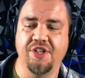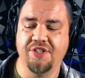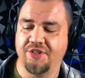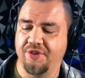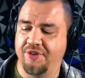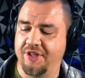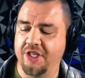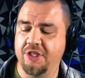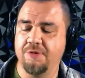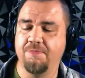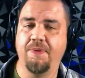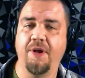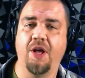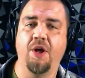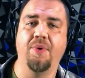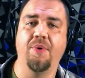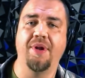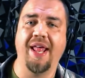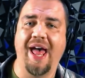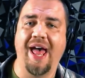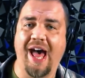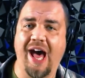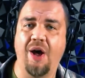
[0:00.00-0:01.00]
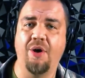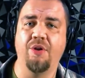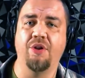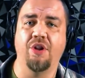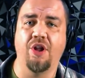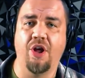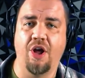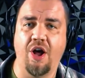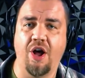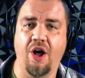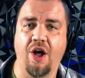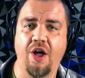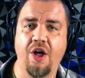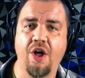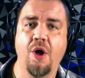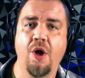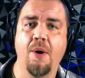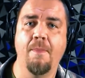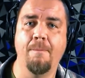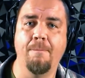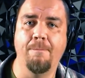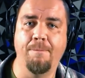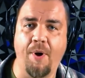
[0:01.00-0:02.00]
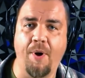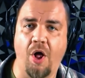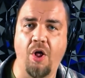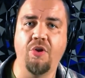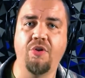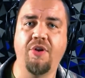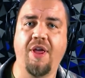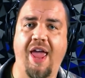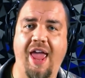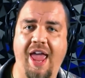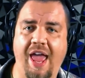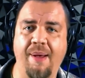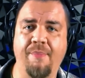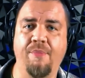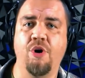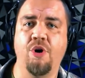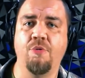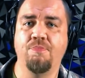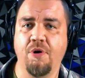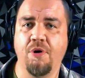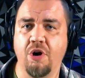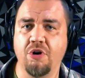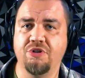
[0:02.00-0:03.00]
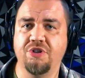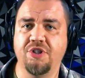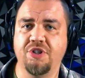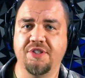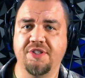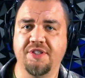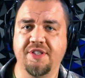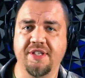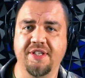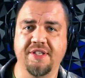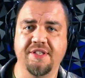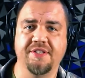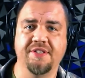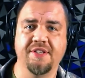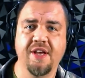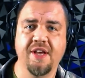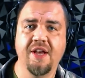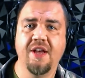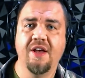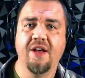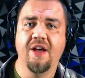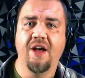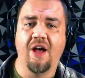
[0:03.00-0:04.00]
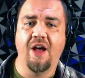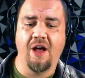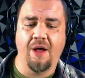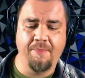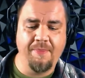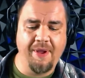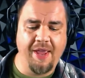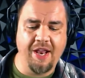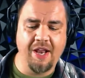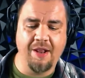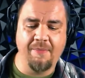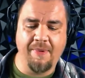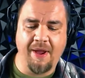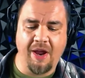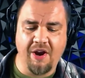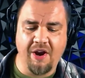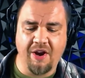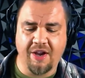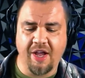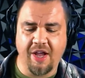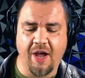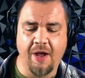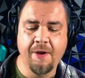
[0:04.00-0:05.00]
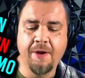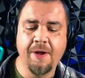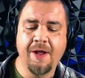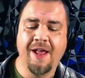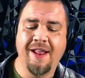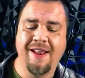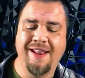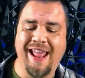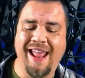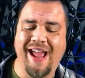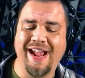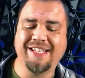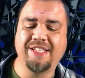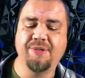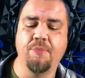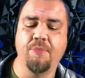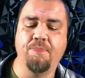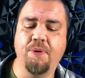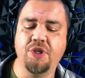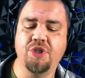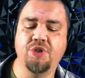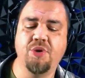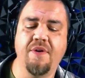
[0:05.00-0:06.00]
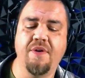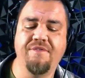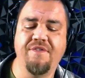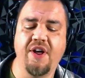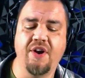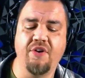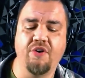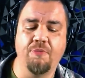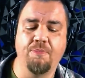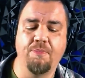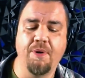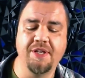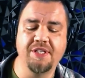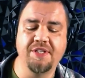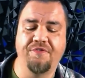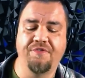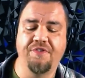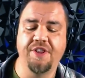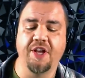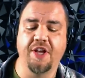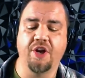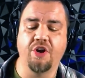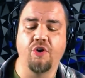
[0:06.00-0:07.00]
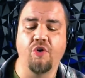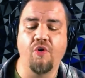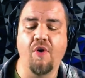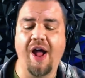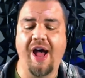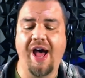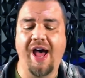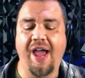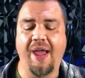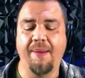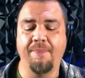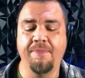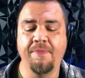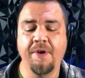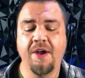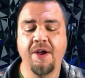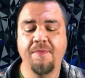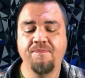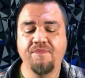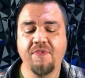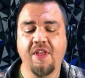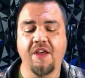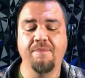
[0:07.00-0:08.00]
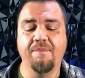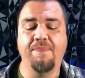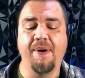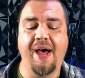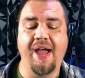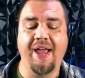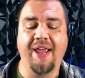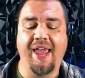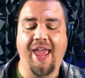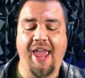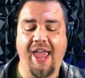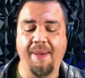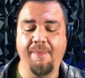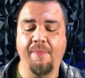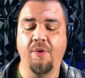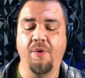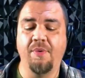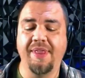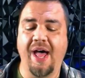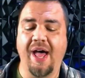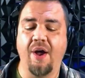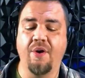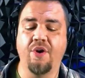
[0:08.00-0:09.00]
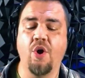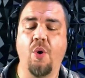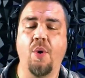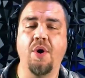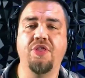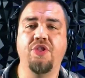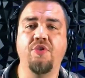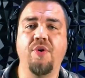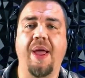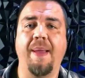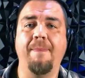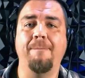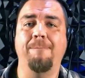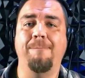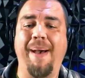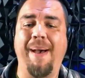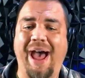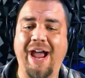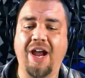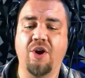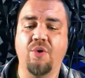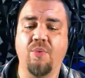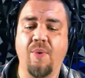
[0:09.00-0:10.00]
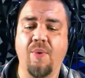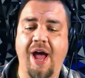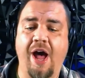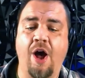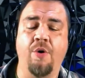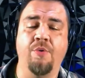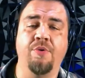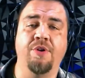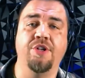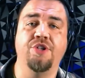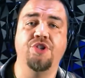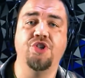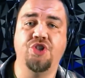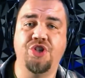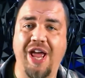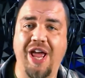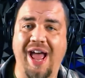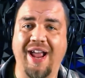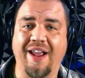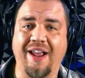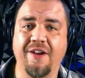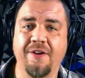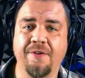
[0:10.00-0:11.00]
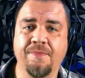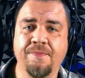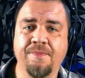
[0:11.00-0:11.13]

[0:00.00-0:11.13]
So this bill would outlaw bulk ammo purchases um, in America. Next, it would put you in federal prison for the crime of buying ammo without going through a background check.